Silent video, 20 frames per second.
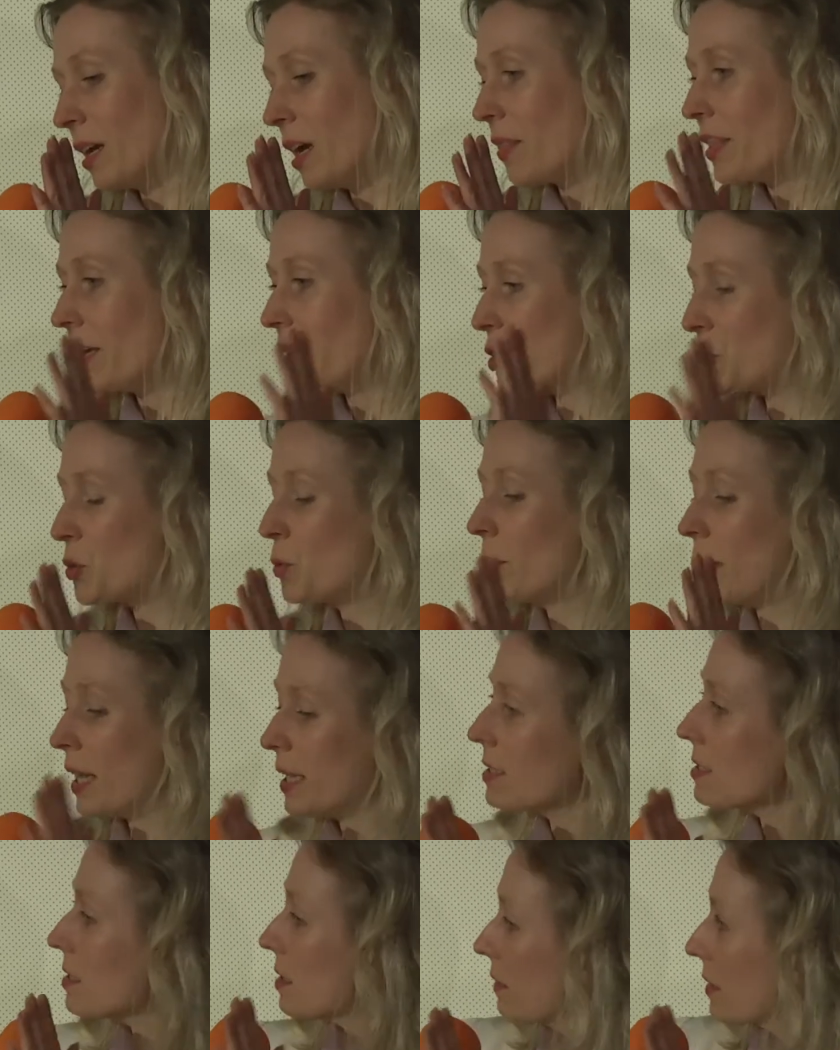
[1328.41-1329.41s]
there are two
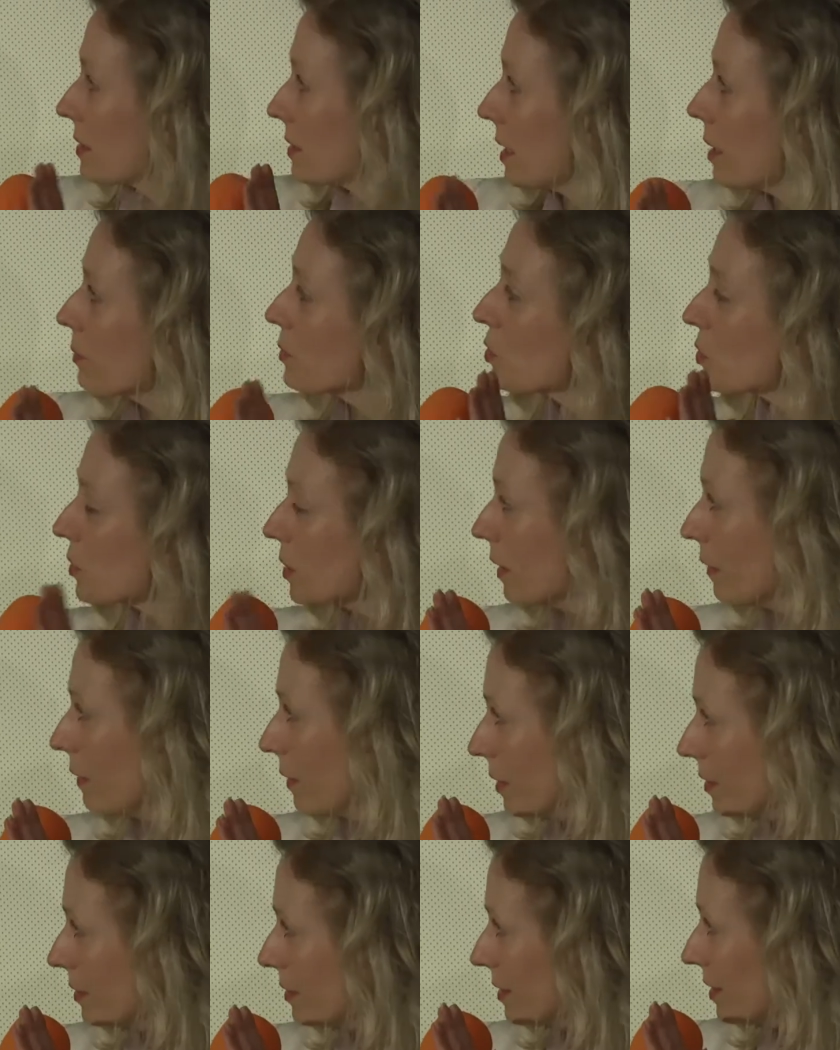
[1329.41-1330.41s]
mindsets that come
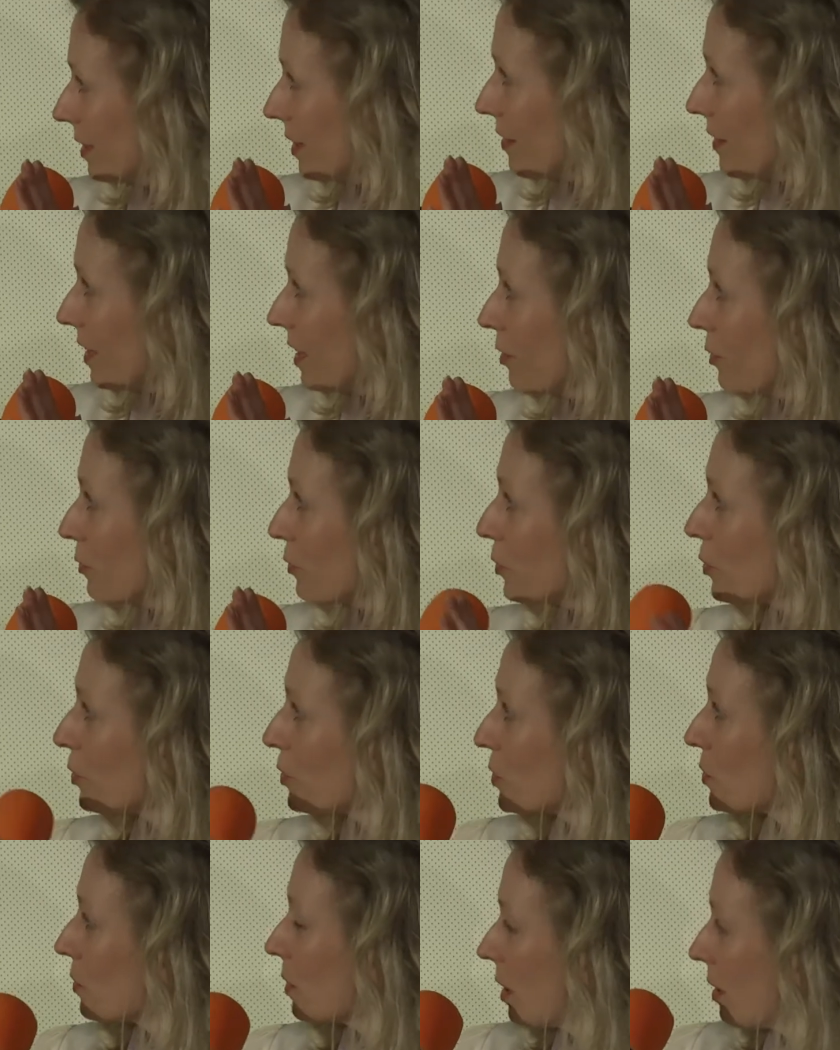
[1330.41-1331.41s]
together, and then of
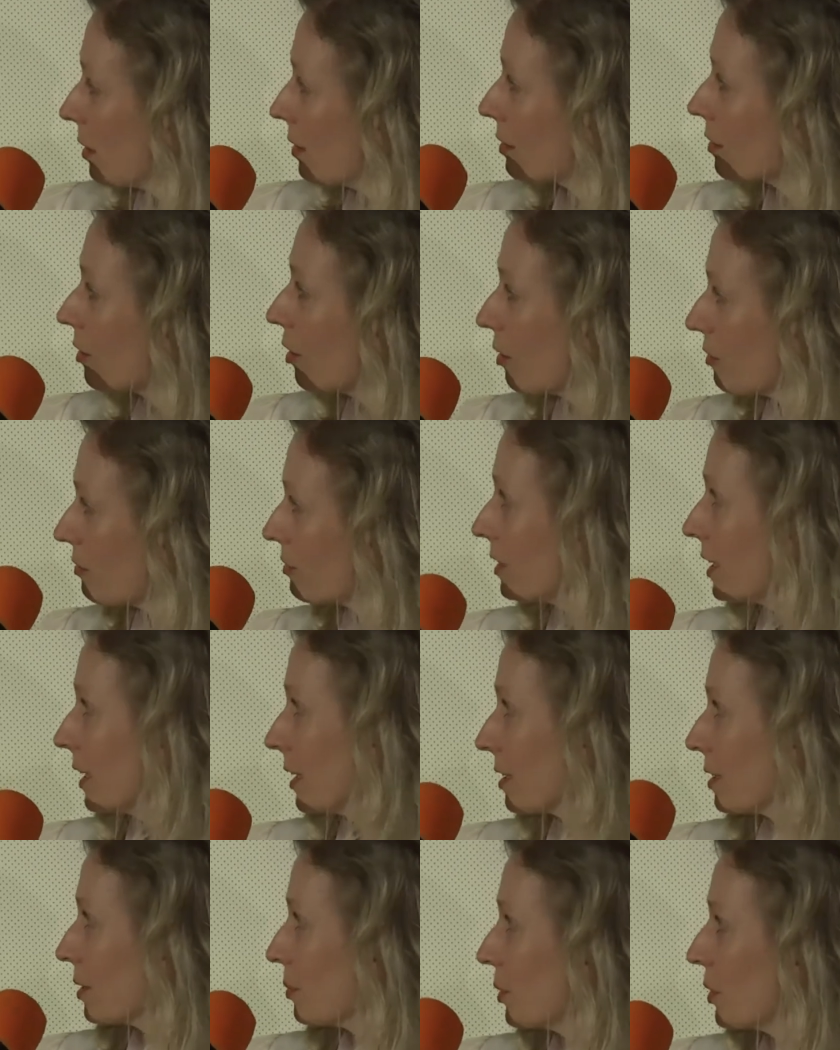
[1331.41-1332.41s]
course you are in
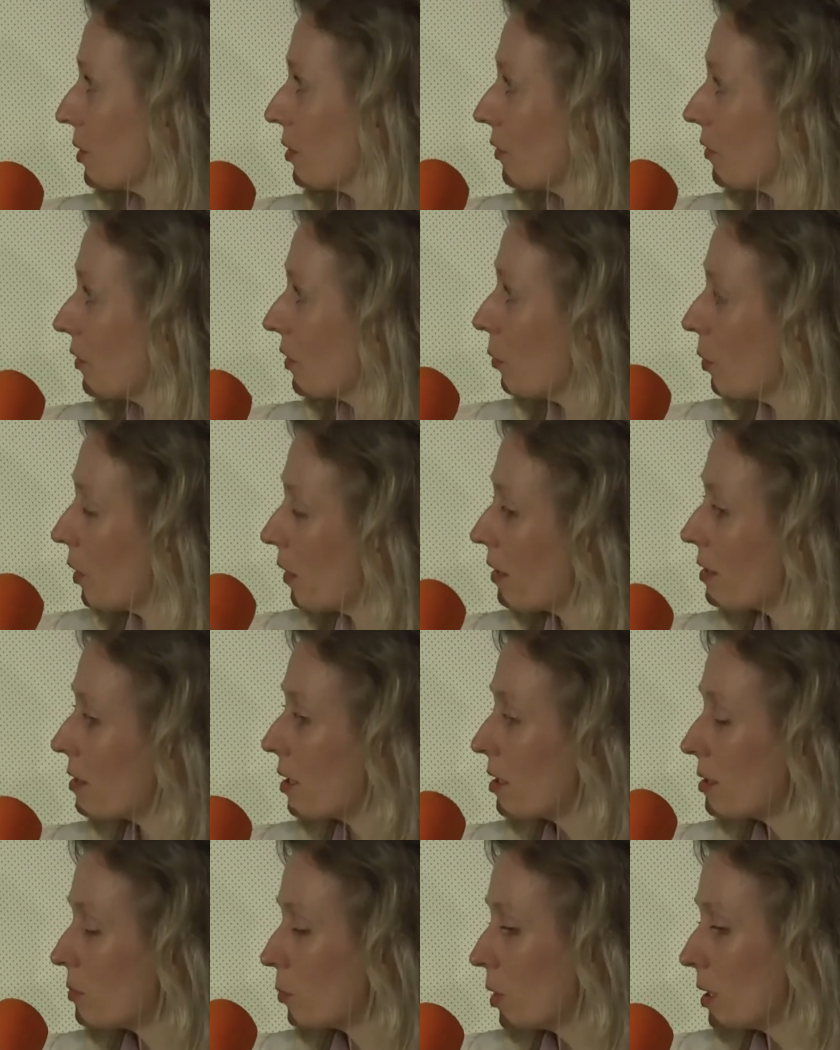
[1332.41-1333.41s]
conflict, because
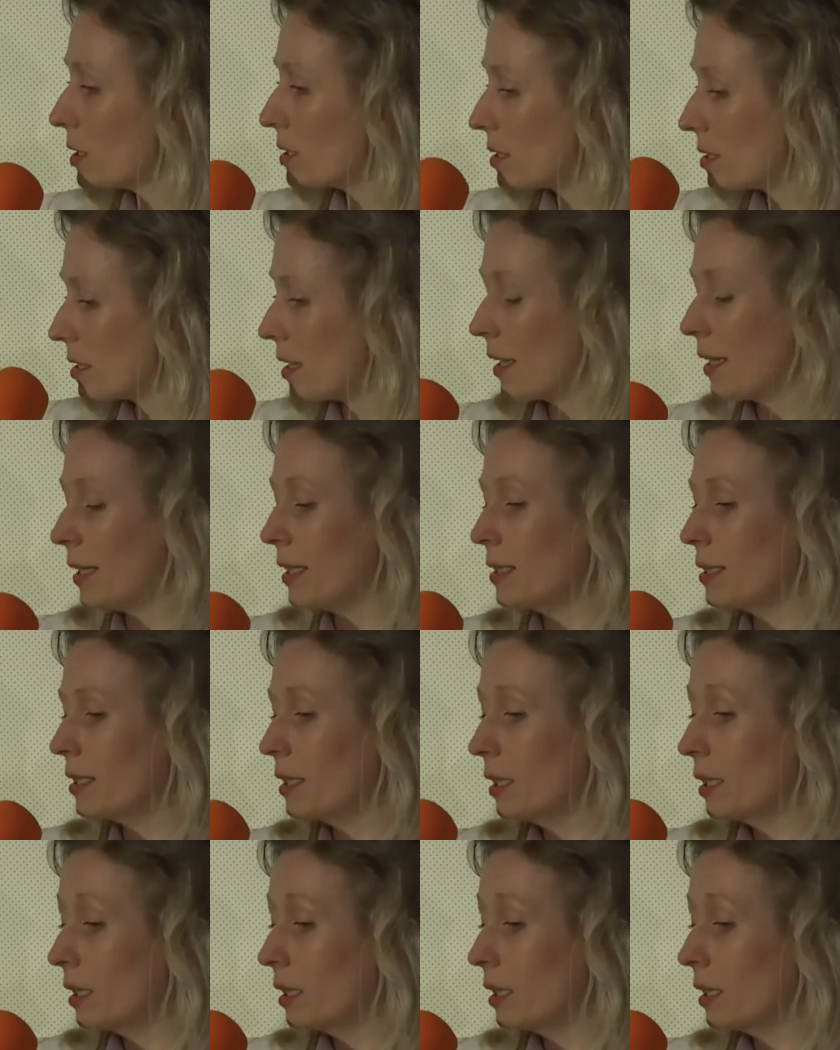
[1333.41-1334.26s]
on one side,